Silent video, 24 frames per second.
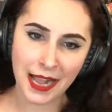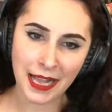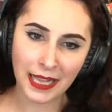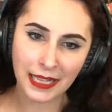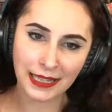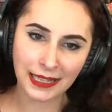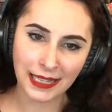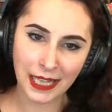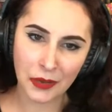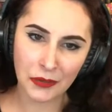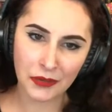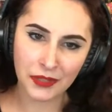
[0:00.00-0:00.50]

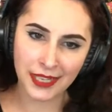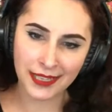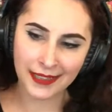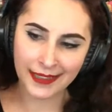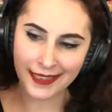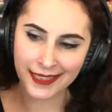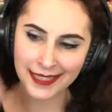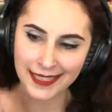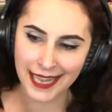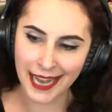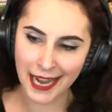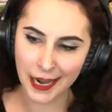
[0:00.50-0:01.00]
closing
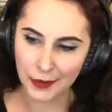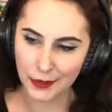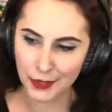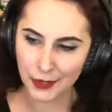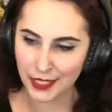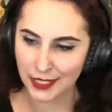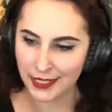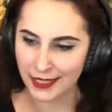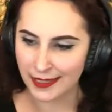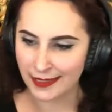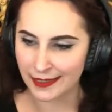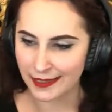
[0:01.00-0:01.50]
this out,
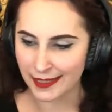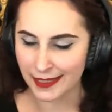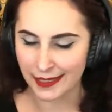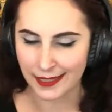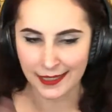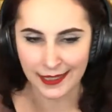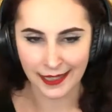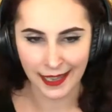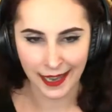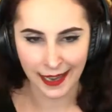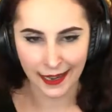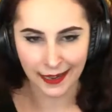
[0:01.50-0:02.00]
since it's
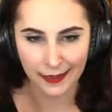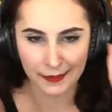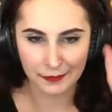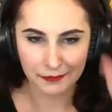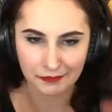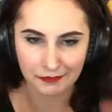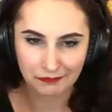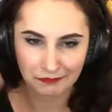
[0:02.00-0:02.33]
like,